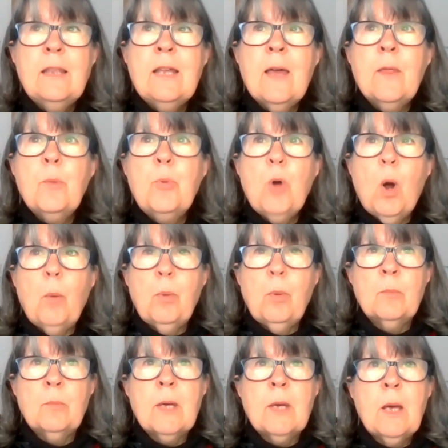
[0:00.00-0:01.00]
The other
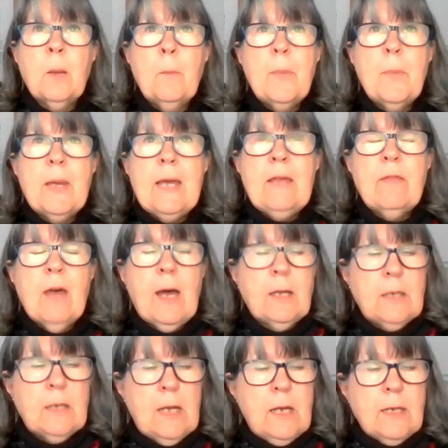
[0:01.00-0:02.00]
problem can be
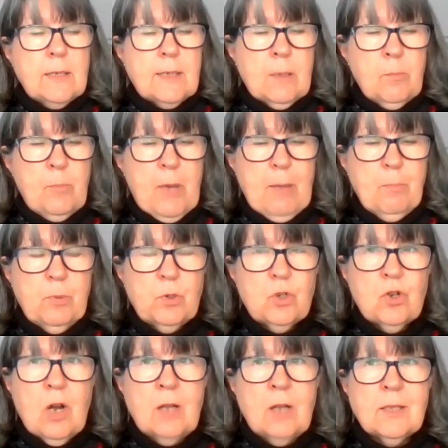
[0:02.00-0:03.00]
that some people
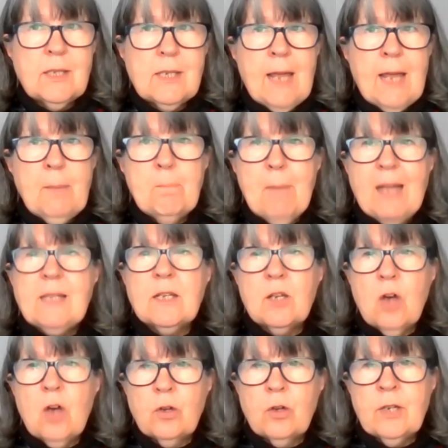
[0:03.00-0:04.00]
translate
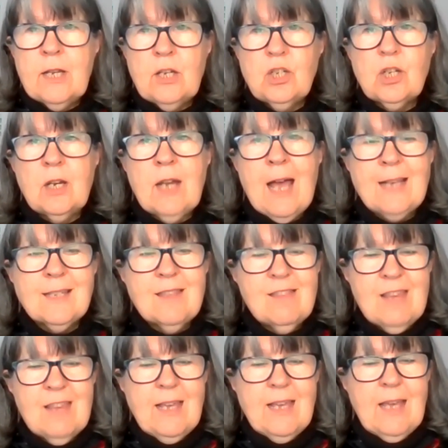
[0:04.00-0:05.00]
metacognition as
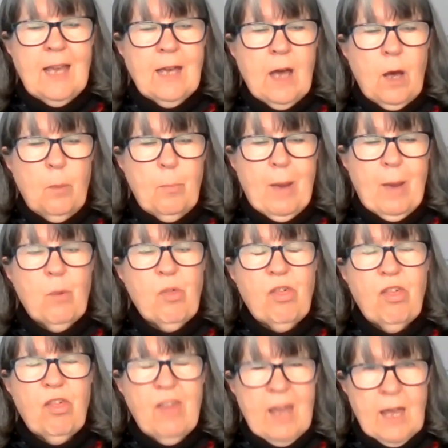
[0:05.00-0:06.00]
thinking about
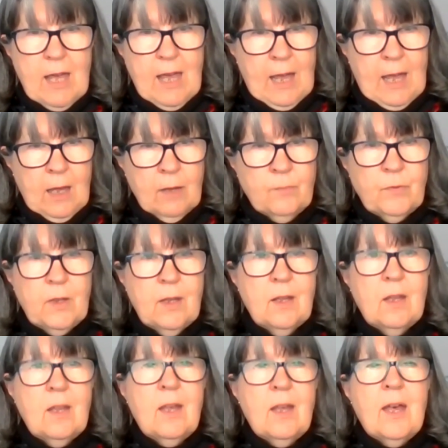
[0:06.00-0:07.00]
thinking.
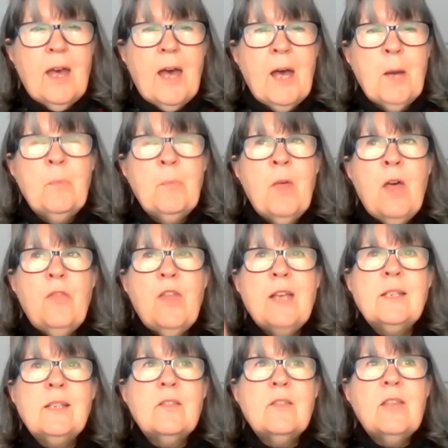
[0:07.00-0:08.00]

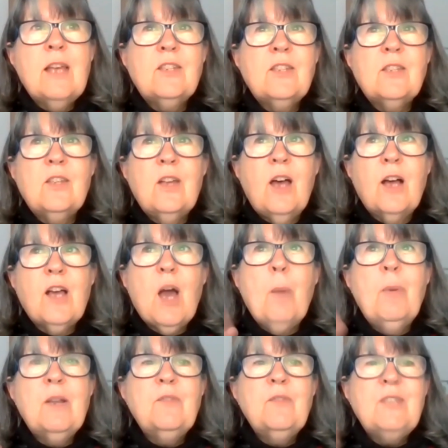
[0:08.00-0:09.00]
There's a
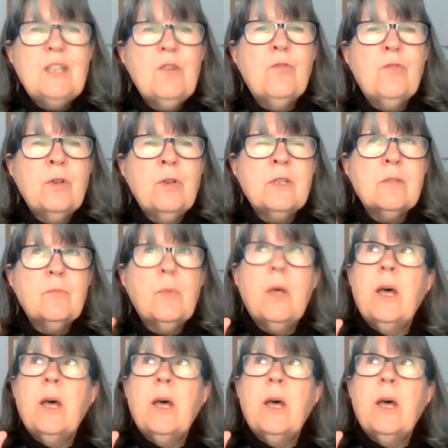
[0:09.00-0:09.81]
couple of different